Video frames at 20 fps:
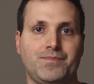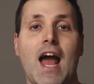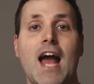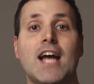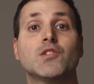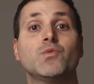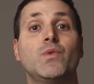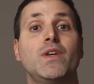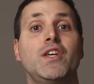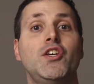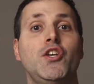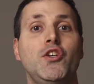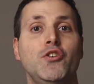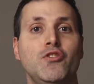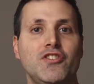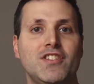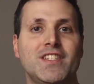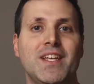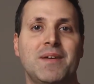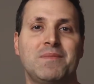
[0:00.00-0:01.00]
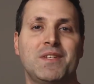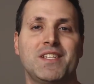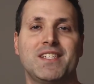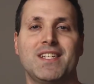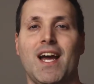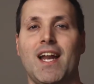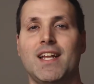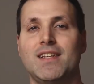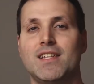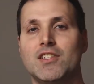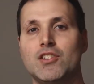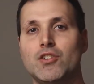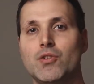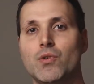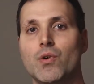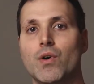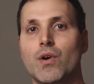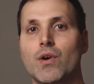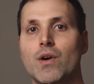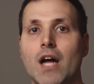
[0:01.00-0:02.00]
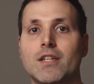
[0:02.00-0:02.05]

As we use them designing the tool,